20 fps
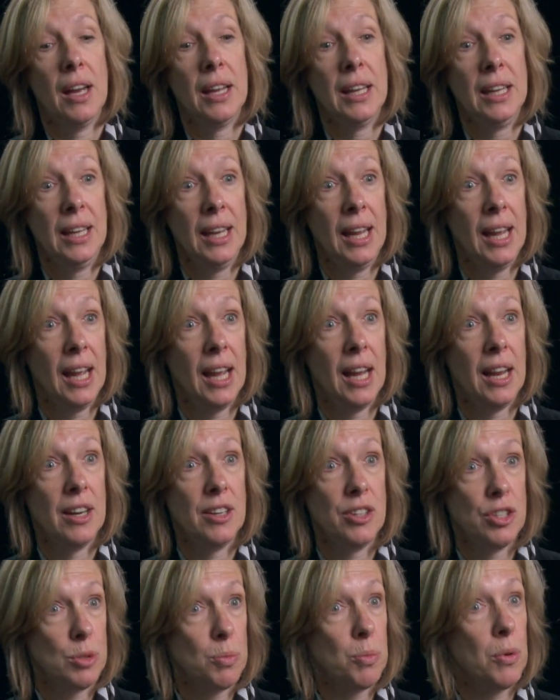He
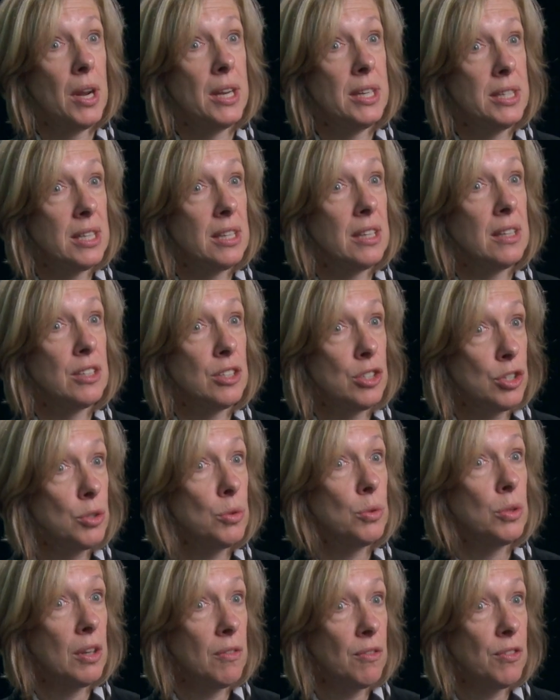had spread to
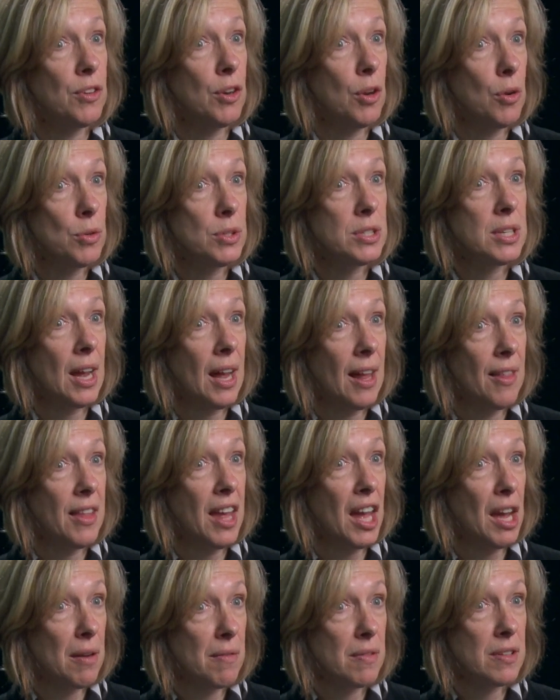2 lymph nodes on
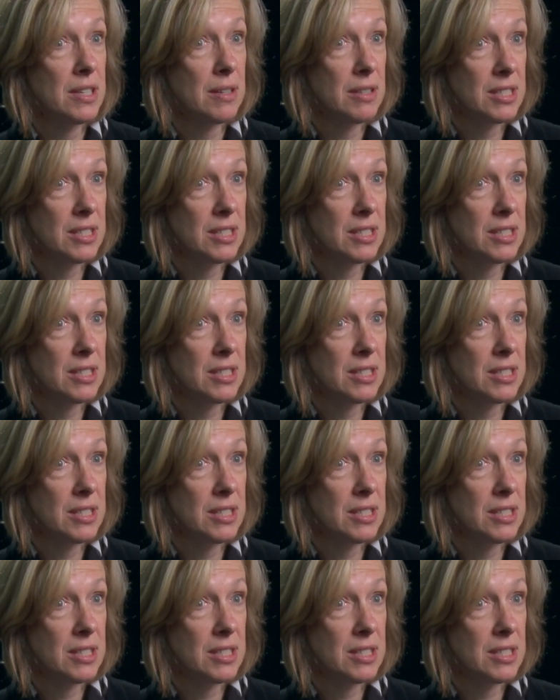that